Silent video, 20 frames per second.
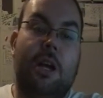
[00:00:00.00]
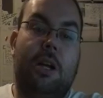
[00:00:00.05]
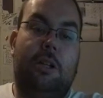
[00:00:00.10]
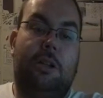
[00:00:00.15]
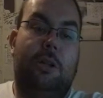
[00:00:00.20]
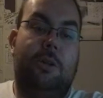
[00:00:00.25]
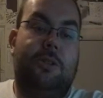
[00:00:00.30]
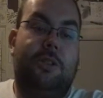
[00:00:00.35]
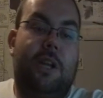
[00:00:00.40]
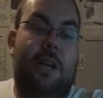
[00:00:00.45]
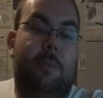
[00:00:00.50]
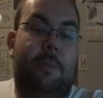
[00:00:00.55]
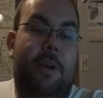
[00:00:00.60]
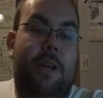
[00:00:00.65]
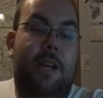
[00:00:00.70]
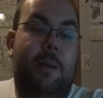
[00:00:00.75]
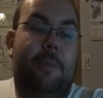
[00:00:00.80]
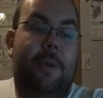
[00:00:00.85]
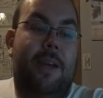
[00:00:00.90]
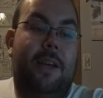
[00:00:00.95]
Clothesline
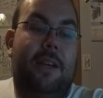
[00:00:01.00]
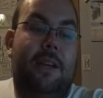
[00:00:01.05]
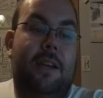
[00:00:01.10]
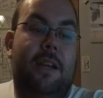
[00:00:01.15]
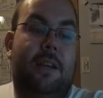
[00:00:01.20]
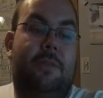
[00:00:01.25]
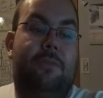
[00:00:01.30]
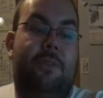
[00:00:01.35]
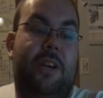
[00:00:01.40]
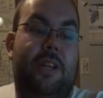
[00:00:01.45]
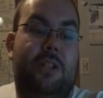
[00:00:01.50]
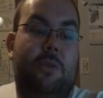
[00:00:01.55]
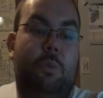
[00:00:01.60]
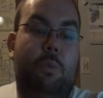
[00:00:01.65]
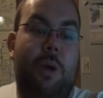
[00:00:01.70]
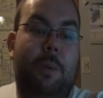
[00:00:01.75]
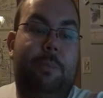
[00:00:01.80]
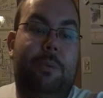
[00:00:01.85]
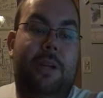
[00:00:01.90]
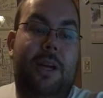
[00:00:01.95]
by Emma and a neck vice
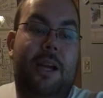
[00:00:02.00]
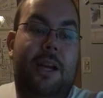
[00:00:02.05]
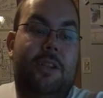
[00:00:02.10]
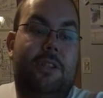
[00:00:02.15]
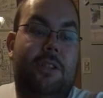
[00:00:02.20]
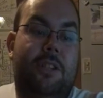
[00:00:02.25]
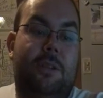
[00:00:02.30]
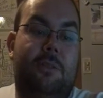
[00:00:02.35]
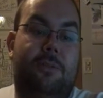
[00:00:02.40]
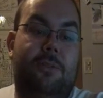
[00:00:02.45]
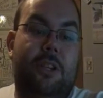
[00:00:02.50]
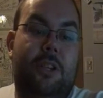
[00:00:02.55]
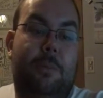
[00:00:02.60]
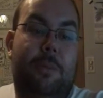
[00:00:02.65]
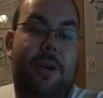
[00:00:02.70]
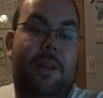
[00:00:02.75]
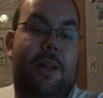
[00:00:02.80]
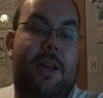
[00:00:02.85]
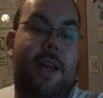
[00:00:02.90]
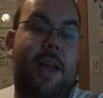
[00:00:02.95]
whiplash and a veil
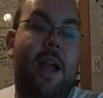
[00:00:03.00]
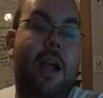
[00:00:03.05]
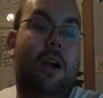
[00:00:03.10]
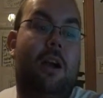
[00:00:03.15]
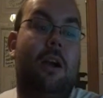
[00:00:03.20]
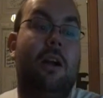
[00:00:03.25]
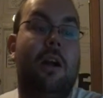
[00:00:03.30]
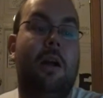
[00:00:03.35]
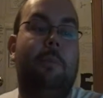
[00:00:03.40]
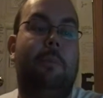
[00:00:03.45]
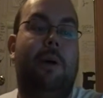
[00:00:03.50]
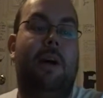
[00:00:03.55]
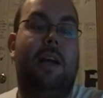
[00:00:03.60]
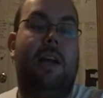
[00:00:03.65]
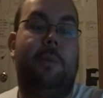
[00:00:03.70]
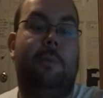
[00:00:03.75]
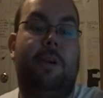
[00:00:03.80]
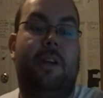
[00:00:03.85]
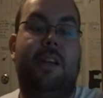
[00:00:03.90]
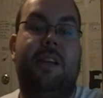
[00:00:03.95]
by the hair by
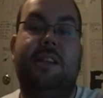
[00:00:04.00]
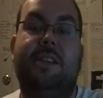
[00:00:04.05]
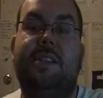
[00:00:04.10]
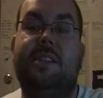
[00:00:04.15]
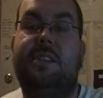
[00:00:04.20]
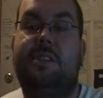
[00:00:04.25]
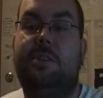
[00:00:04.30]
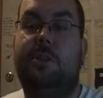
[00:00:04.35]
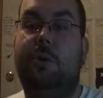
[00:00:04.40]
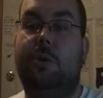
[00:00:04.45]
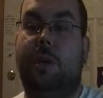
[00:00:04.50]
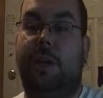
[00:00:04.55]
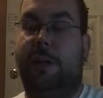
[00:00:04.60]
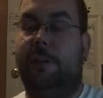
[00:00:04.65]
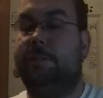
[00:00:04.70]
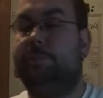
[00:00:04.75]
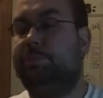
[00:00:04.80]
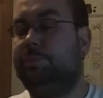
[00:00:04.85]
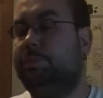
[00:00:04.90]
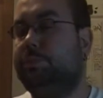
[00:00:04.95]
Emma. Is it? Okay.